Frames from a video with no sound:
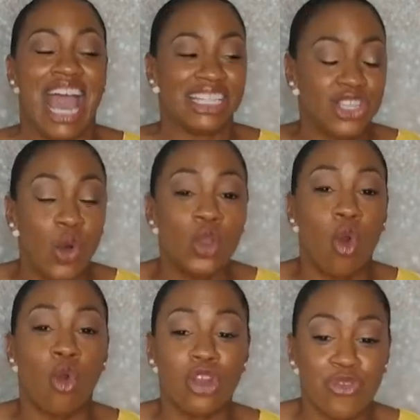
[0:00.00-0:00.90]
And so
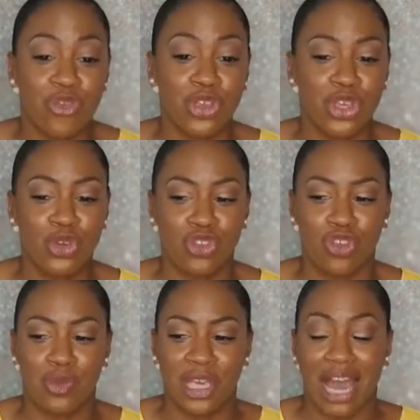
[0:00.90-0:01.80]
in order for you
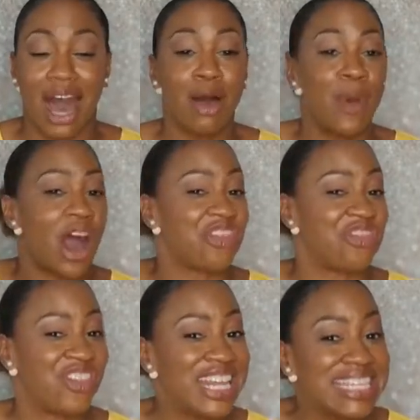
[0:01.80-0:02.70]
to become
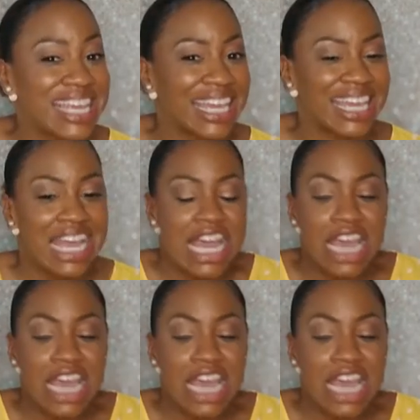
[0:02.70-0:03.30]
authentic,